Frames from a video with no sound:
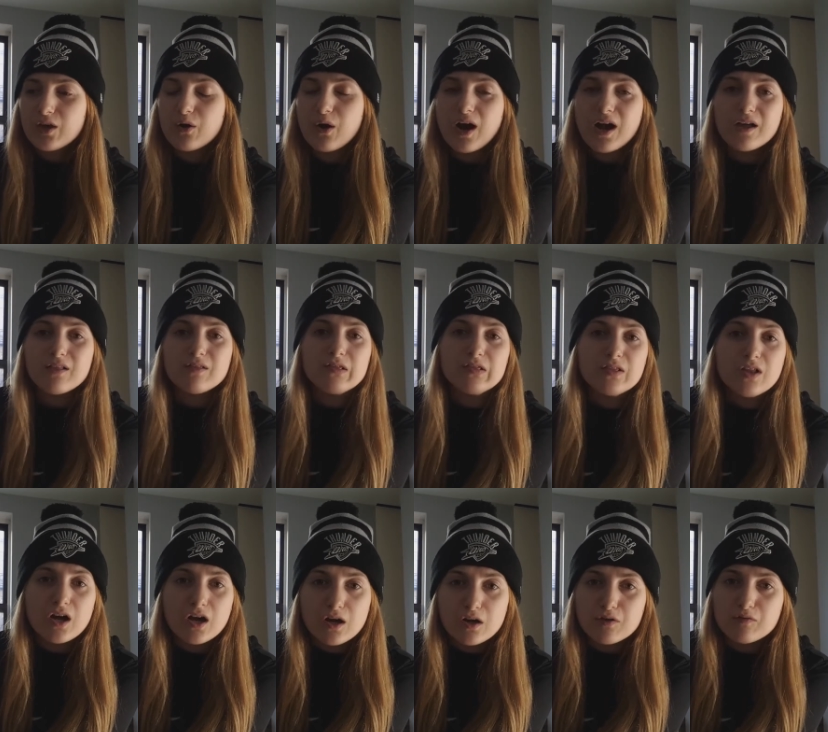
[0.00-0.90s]
I
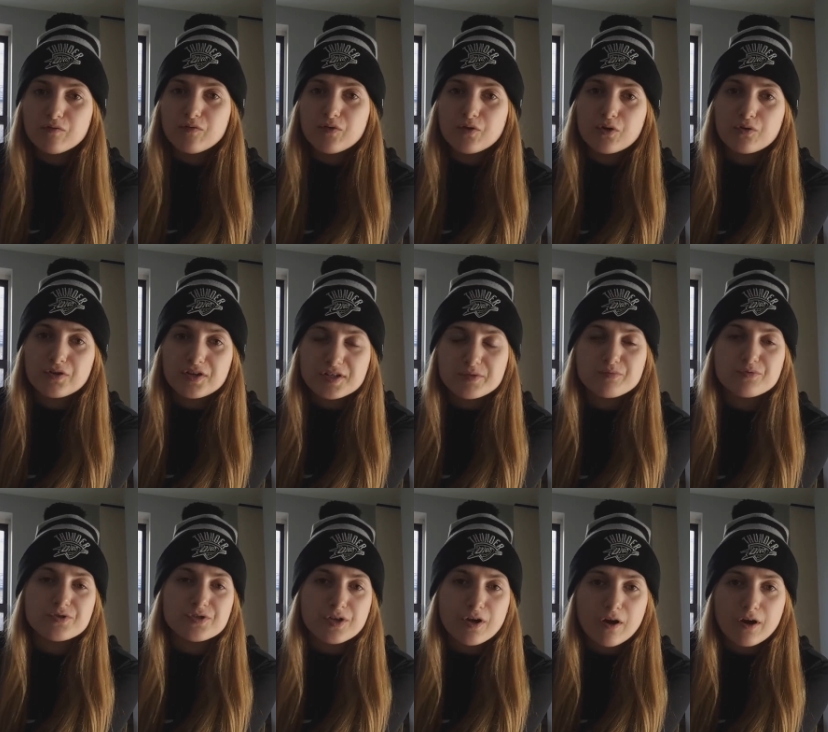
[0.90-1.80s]
love Chris
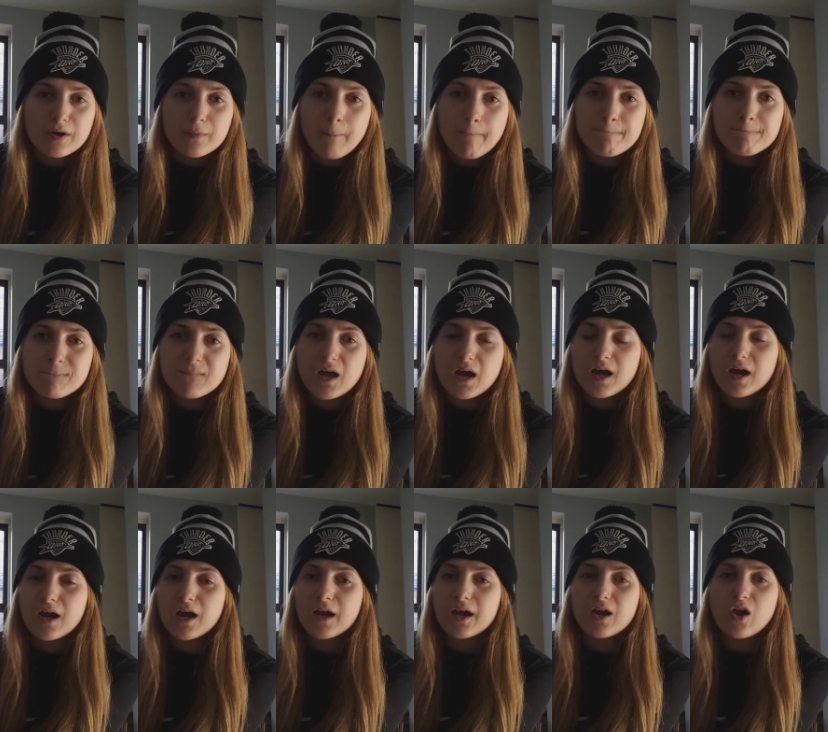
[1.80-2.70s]
Broussard.
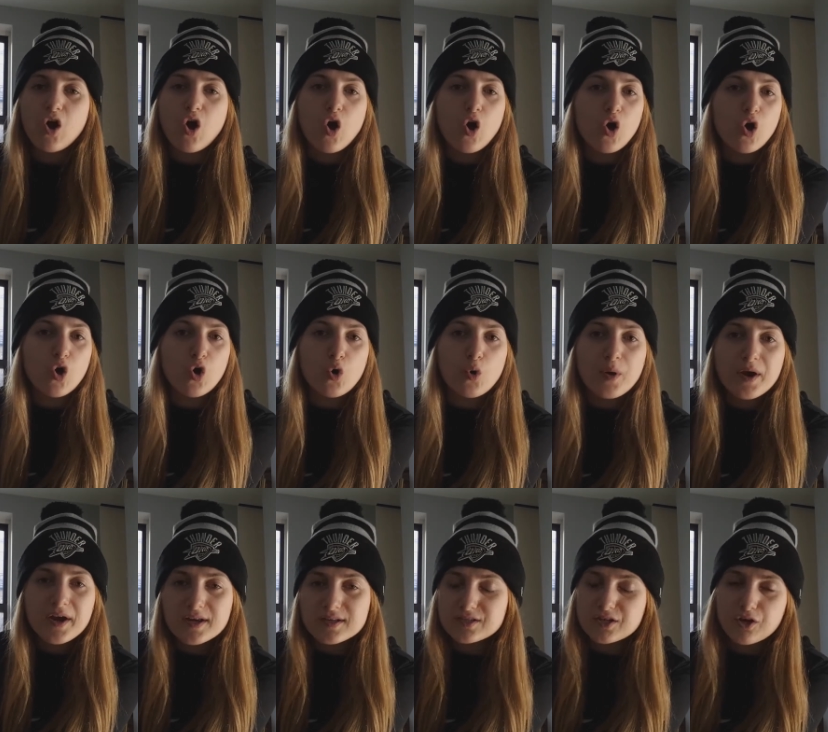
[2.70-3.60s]
I
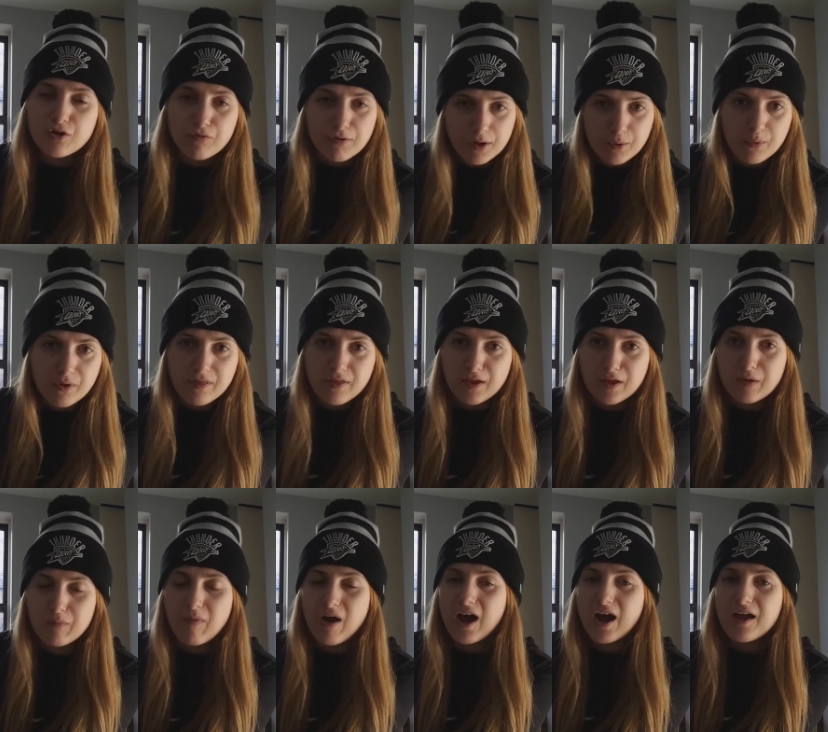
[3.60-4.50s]
always agree with
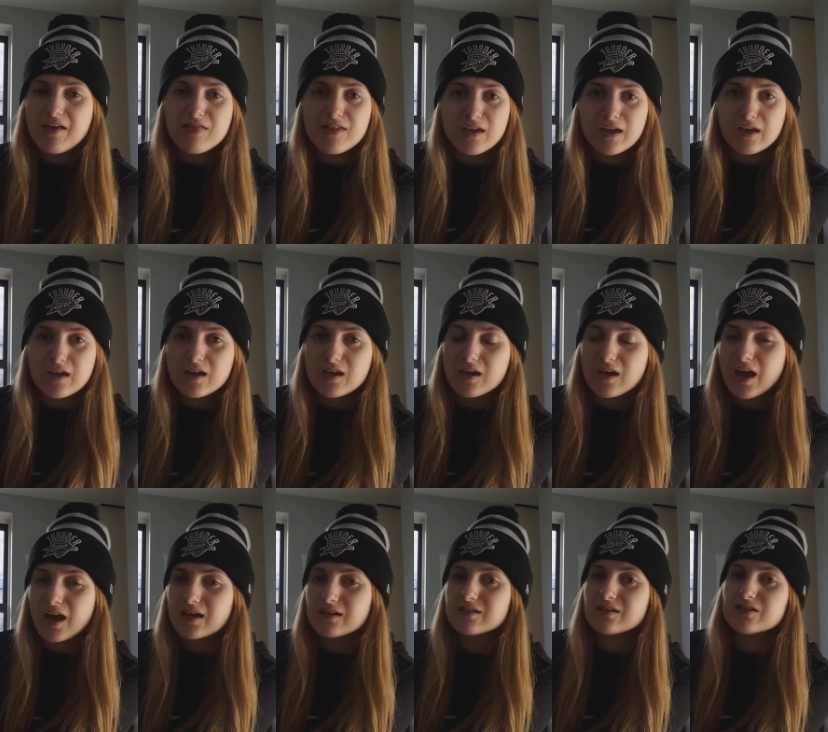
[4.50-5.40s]
him. I think he
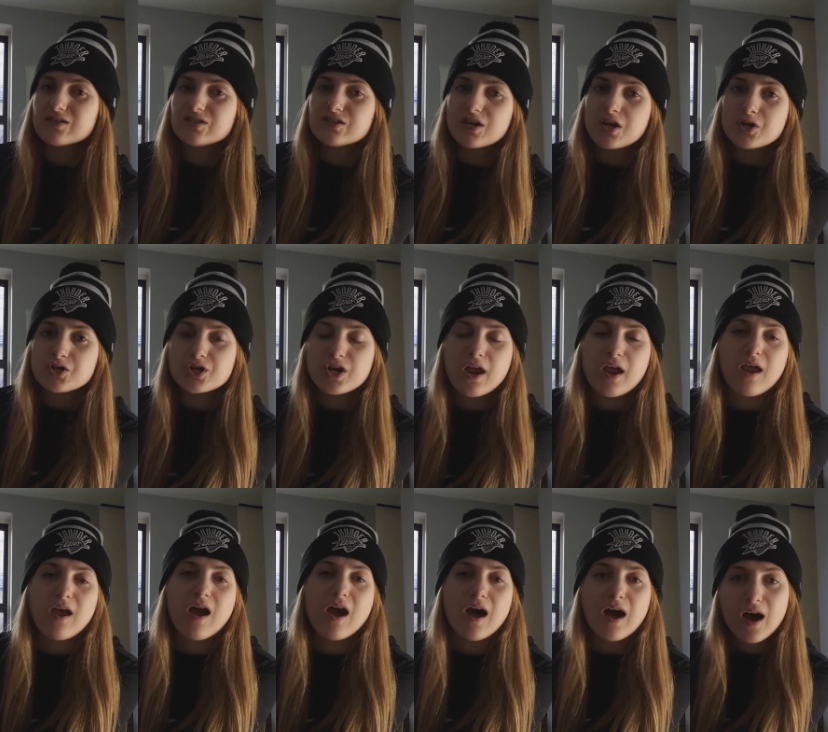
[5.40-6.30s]
has such
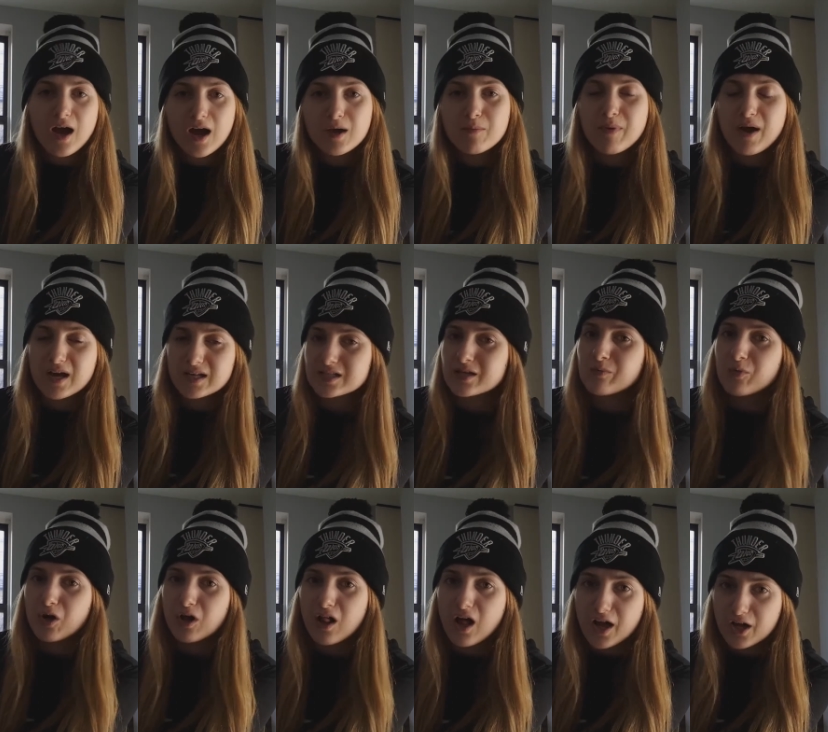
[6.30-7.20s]
a high
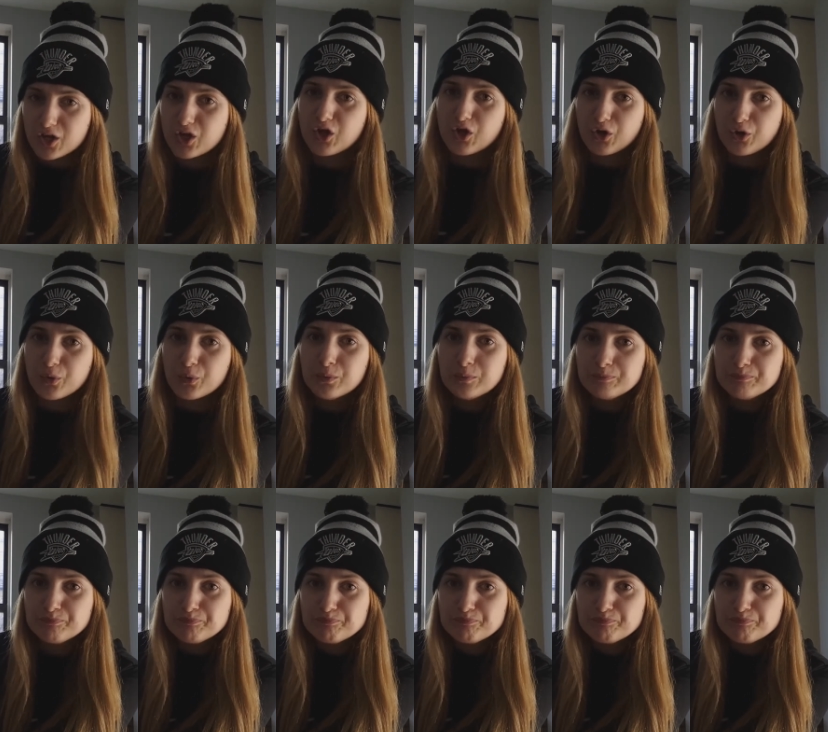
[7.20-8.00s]
basketball IQ.